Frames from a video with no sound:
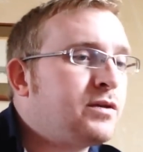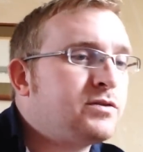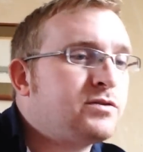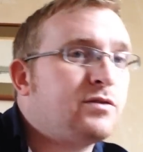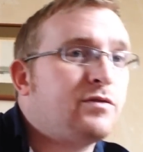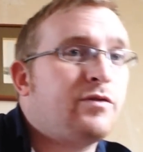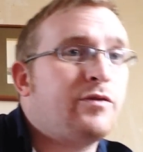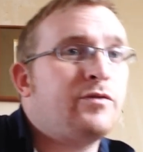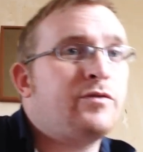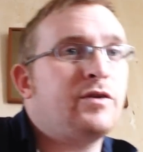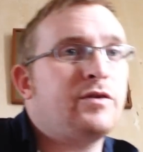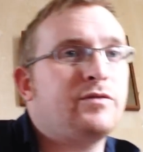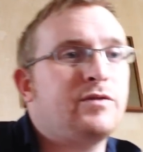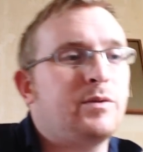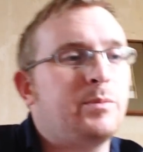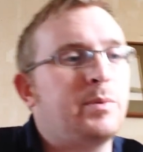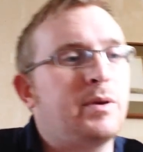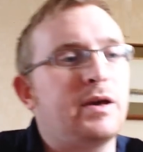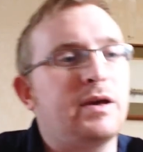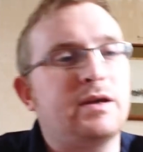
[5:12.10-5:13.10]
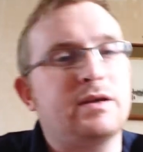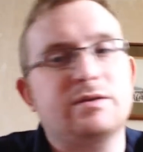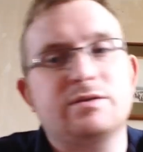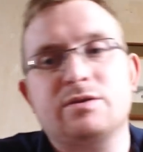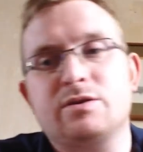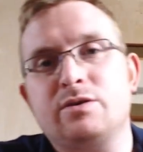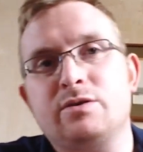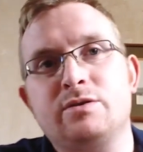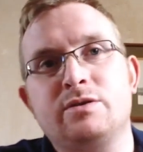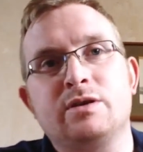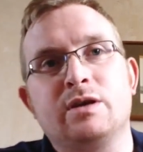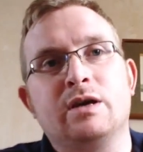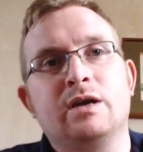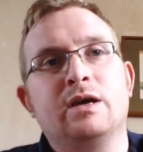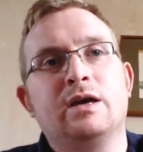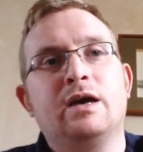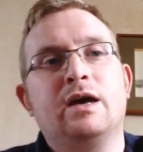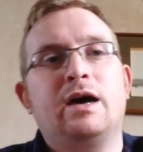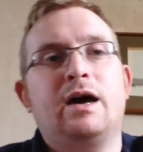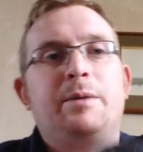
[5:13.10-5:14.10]
So for 50p, that's good.
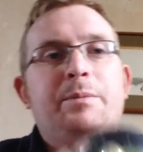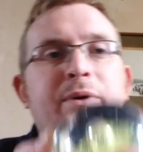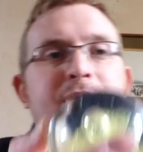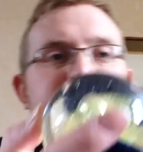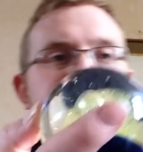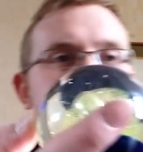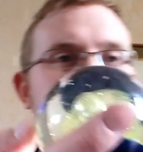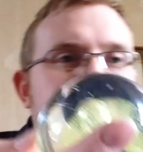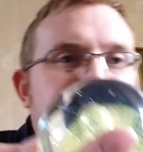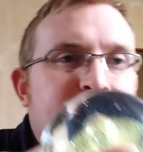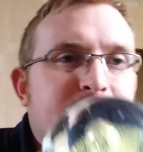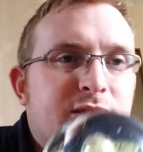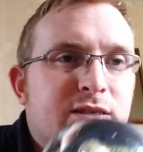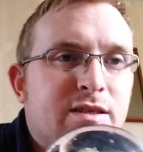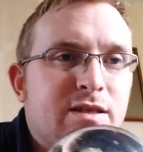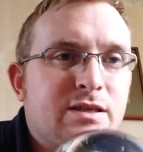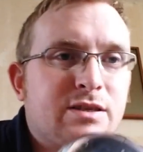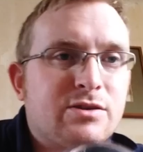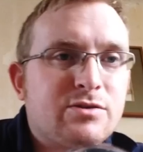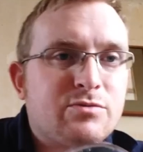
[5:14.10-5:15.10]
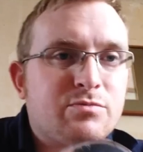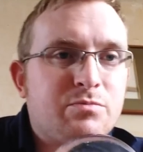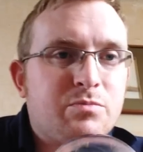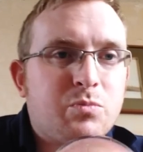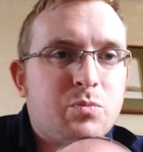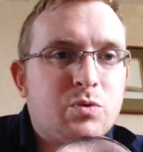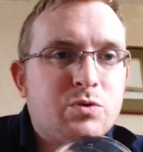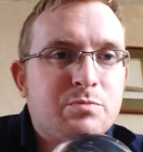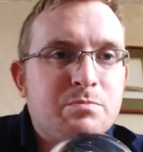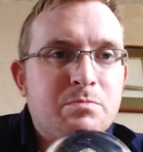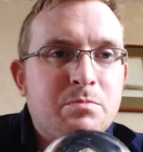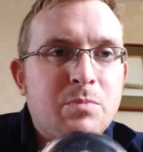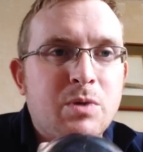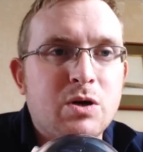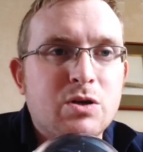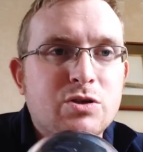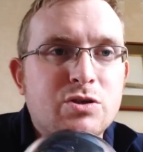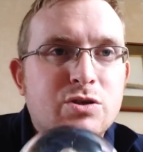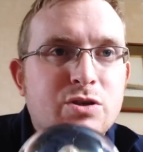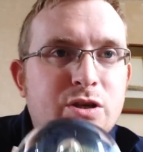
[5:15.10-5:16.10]
I picked up this. This was
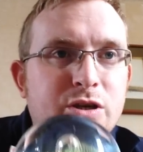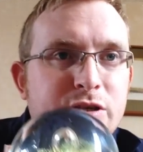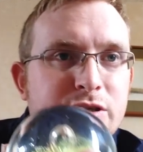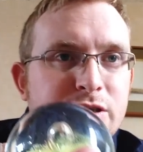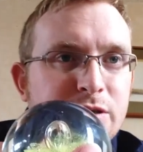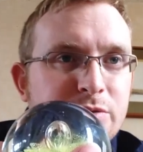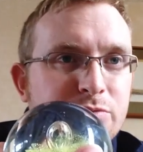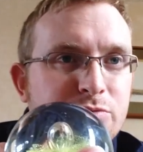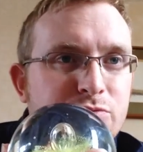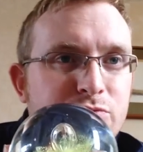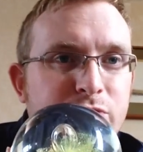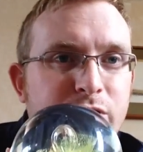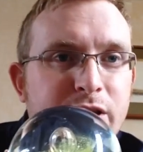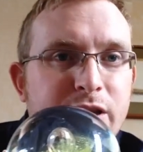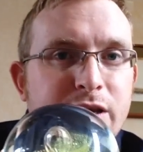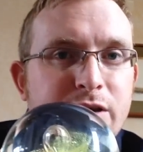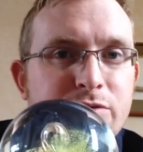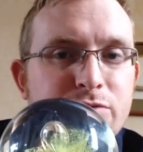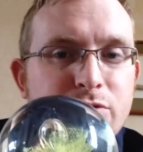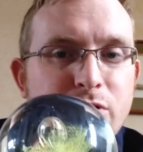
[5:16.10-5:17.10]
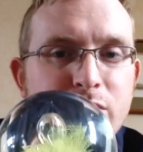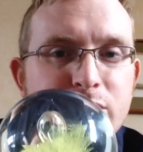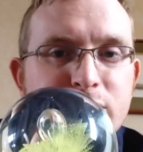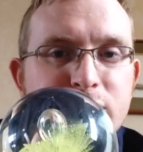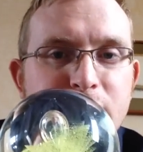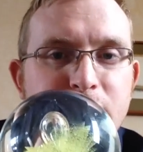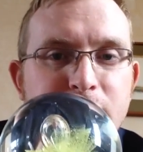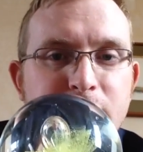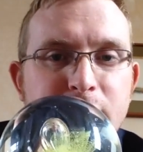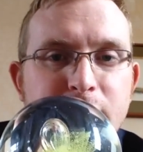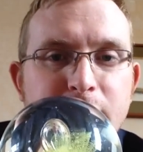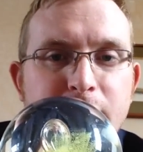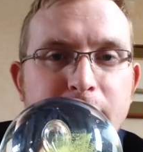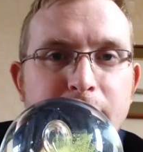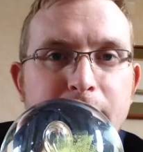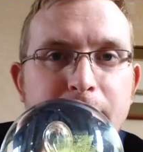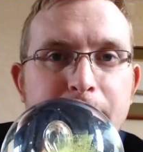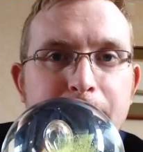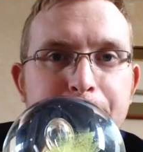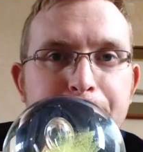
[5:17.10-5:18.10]
much dirty. It was really
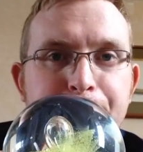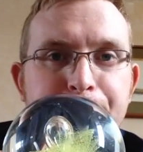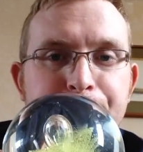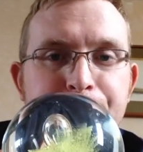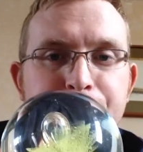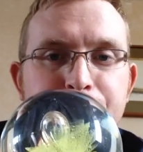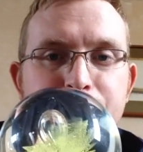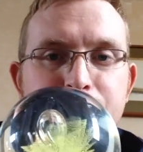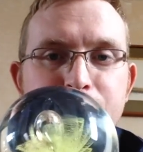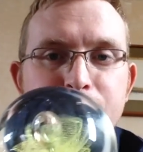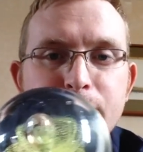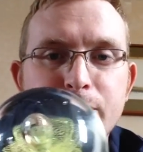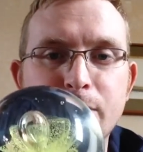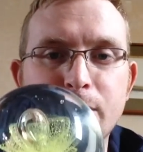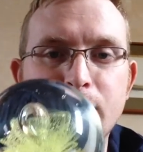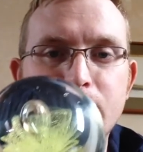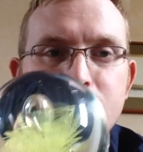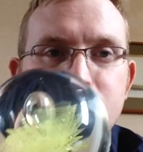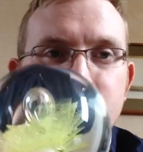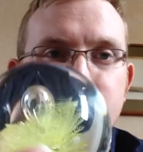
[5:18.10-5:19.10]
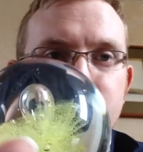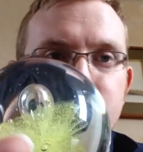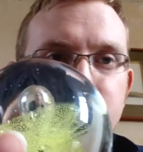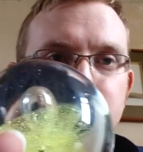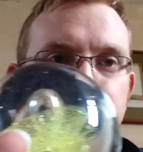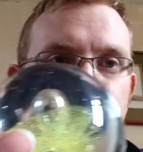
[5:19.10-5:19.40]
grotty. Lovely